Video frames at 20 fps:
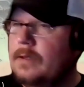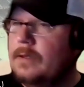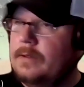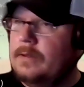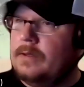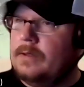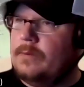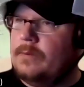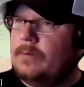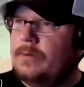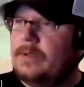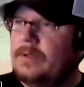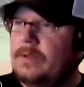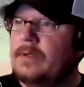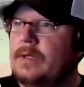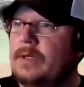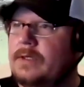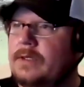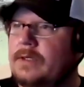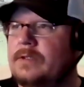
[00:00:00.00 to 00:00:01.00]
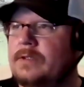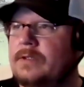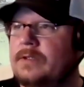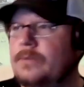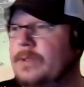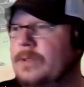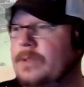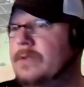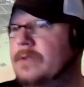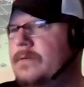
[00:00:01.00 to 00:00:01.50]
A within the next 6
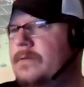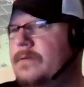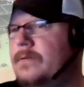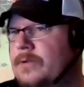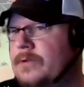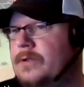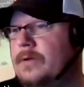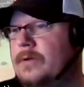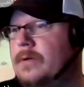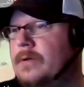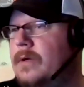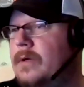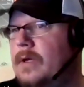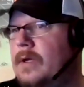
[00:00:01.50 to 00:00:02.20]
weeks for sure.